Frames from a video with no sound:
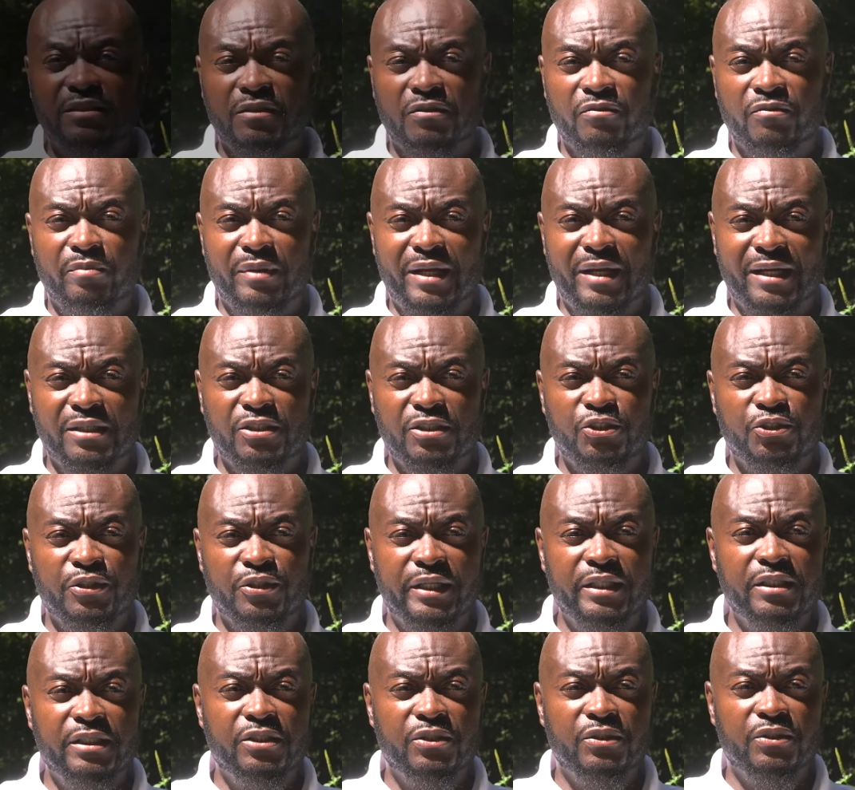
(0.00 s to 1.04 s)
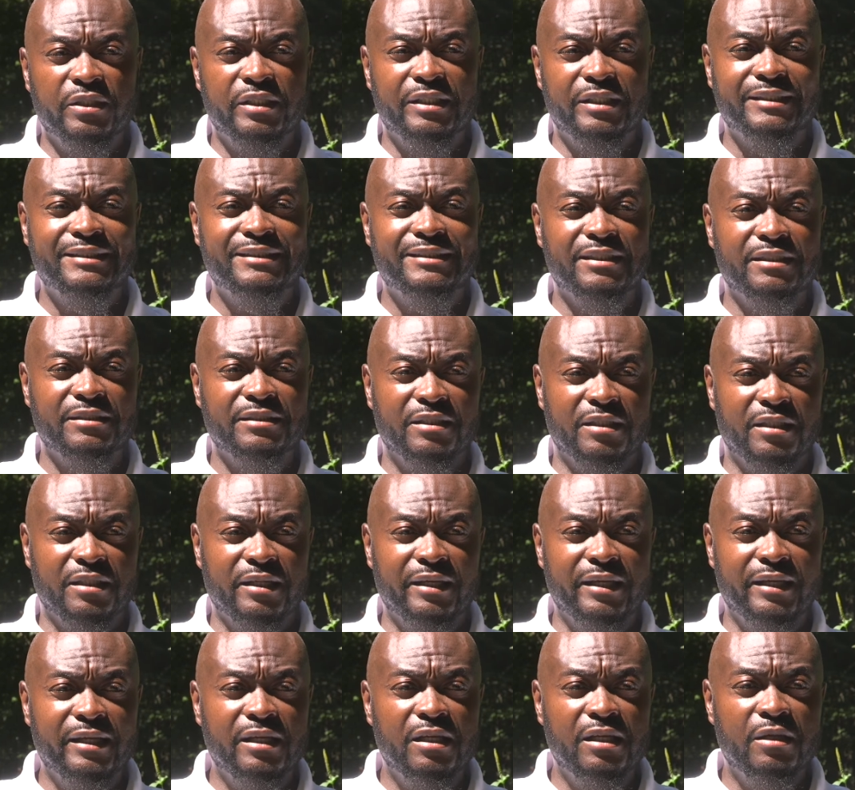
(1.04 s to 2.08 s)
of Black Trade Unionists is an
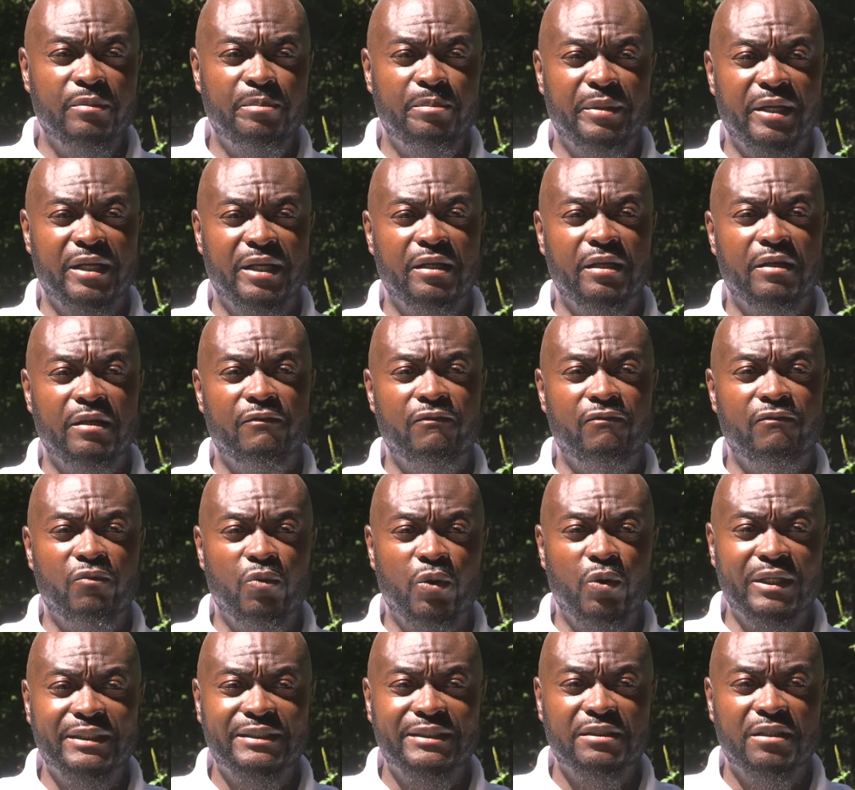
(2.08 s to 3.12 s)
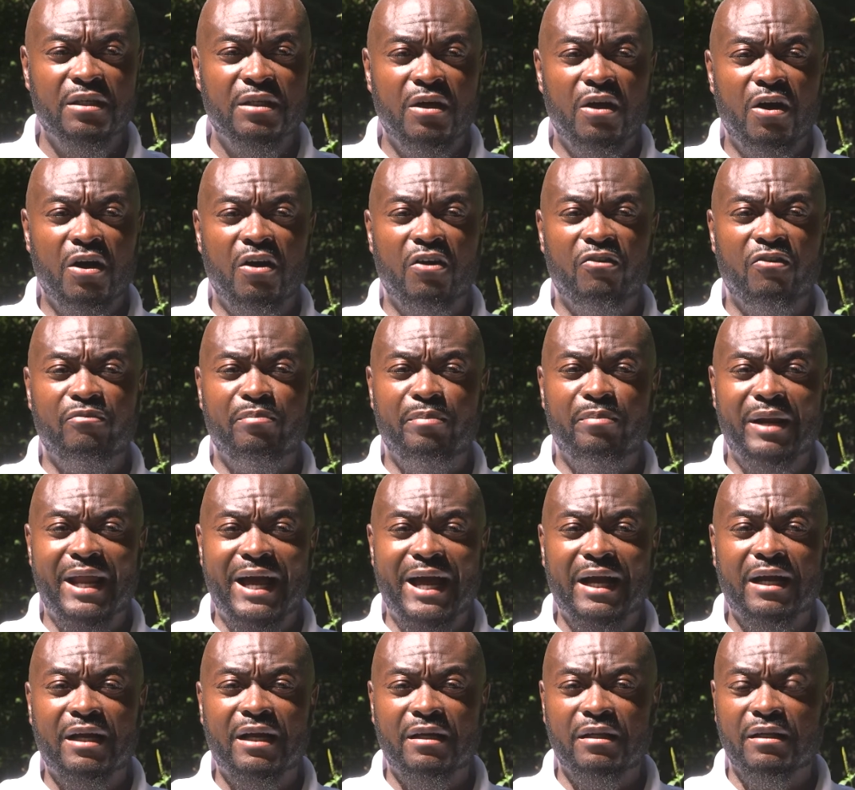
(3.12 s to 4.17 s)
independent voice of
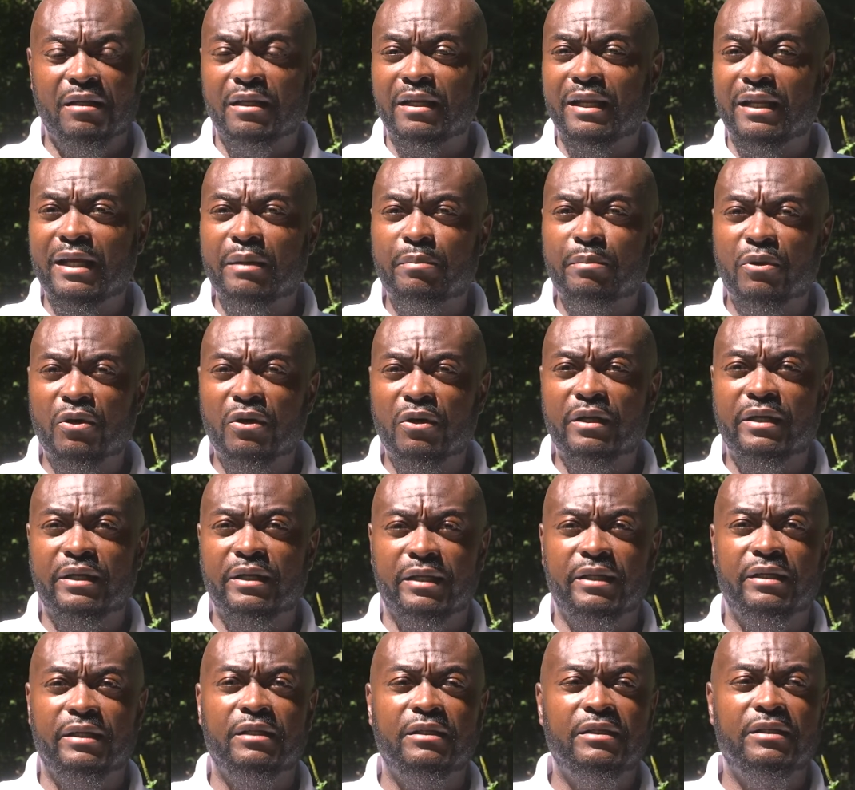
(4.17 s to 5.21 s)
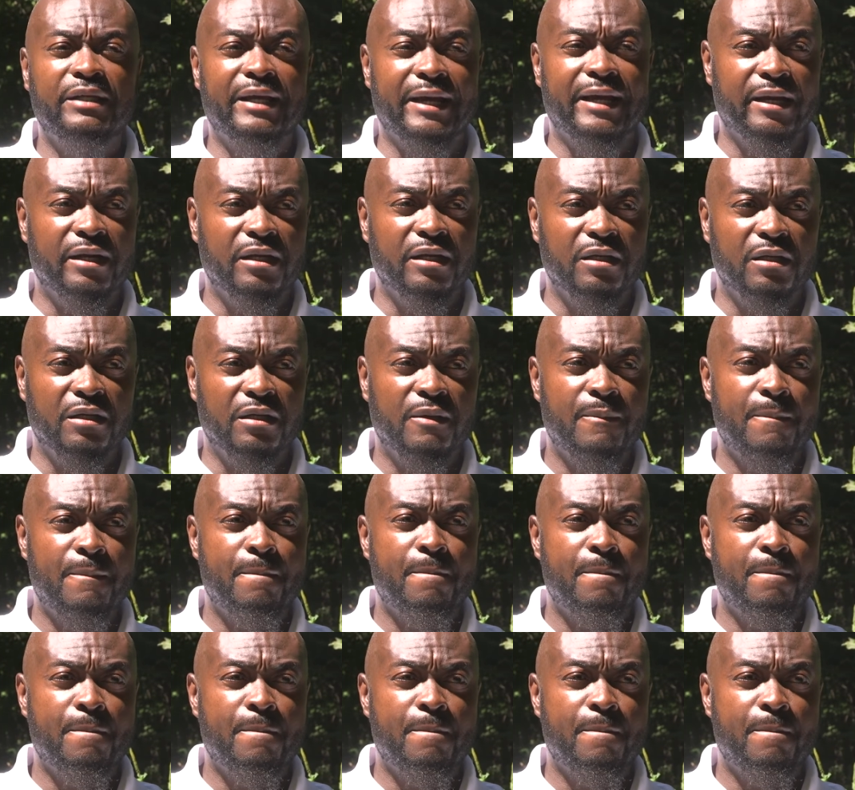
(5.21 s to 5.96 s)
black labor in Canada.